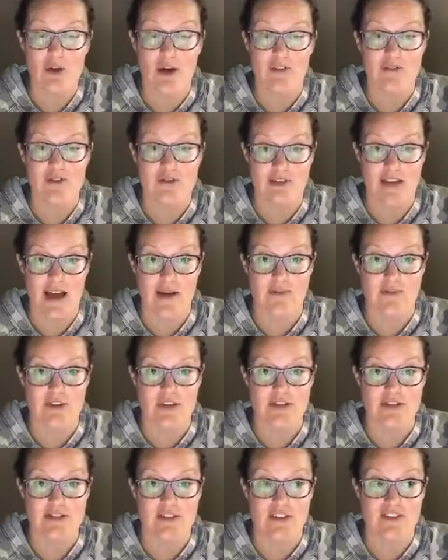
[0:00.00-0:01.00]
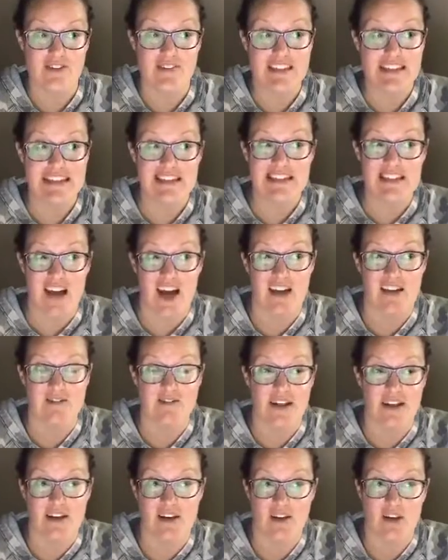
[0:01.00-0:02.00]
have no time for yourself. That's kind of
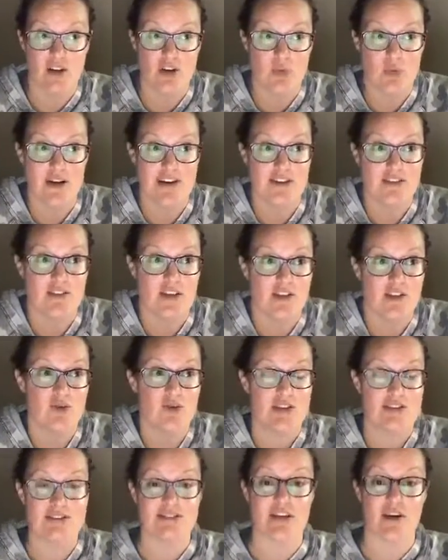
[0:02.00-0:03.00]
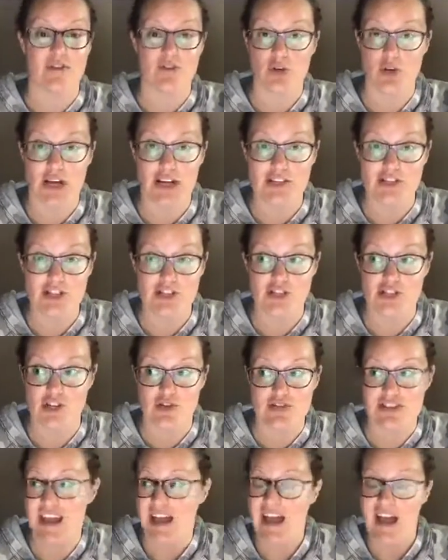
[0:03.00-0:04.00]
like another way that you can self-create shit
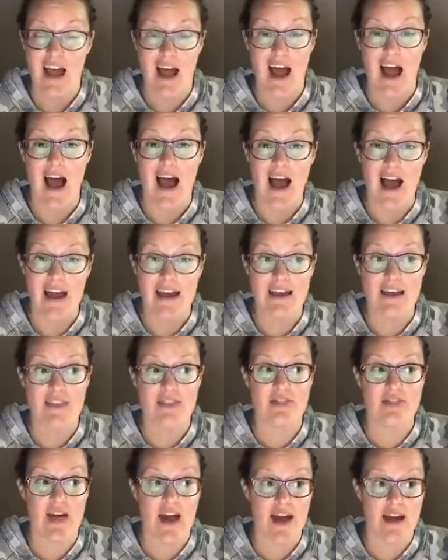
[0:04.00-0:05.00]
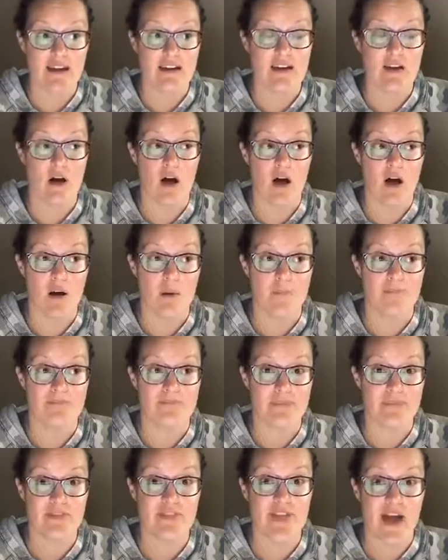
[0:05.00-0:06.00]
shows. That
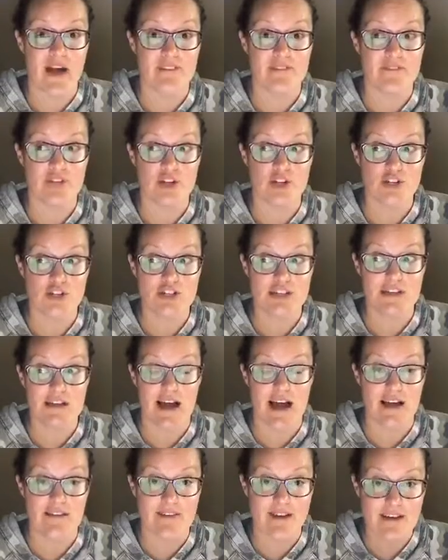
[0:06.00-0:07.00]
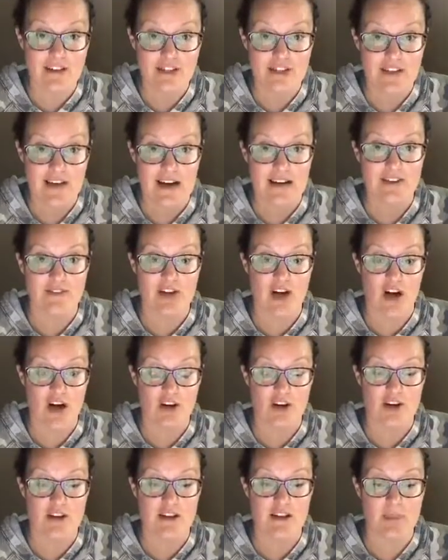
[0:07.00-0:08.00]
version I've actually kind of
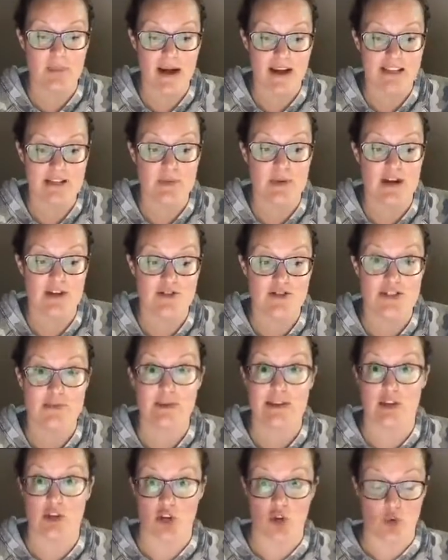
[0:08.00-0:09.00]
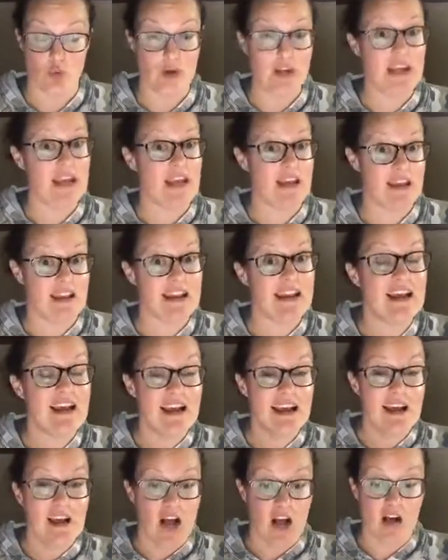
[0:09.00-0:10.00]
conquered in the past, but I used to be the queen
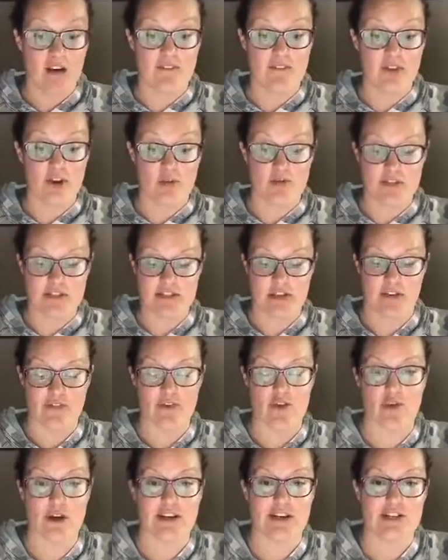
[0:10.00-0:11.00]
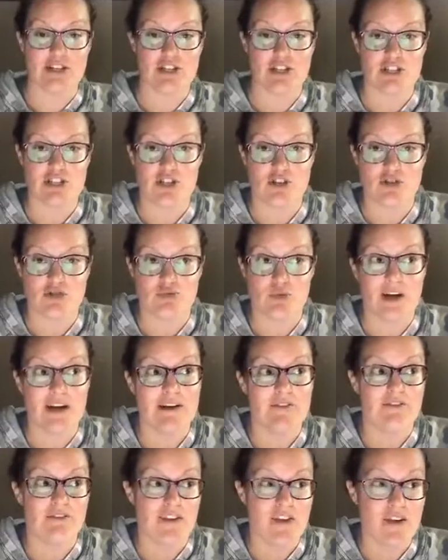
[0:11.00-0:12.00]
of those self-created shit shows, right?